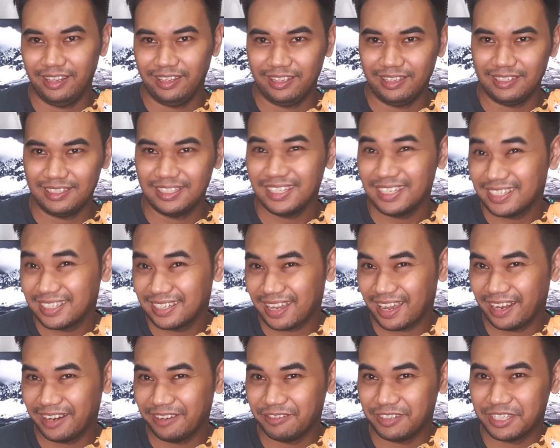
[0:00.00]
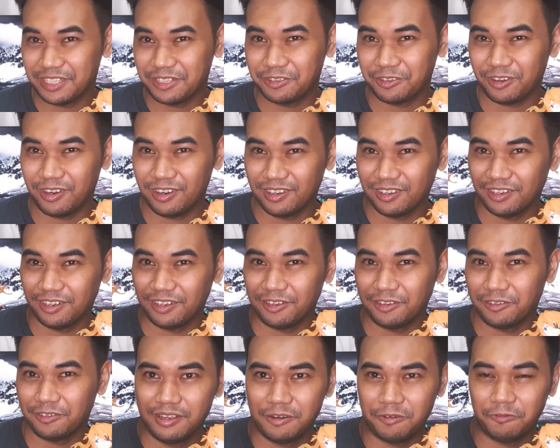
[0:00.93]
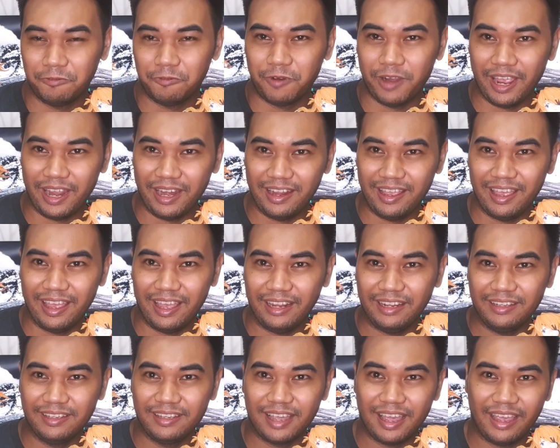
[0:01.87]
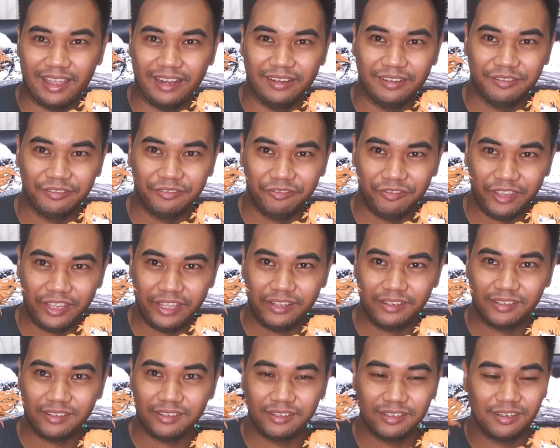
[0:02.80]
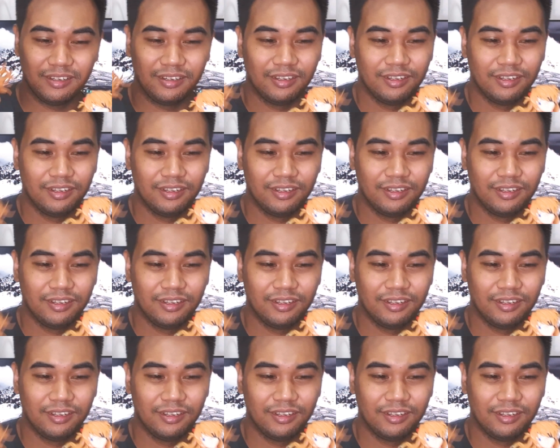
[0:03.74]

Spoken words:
this is kind of a stronger redhead kind of feel,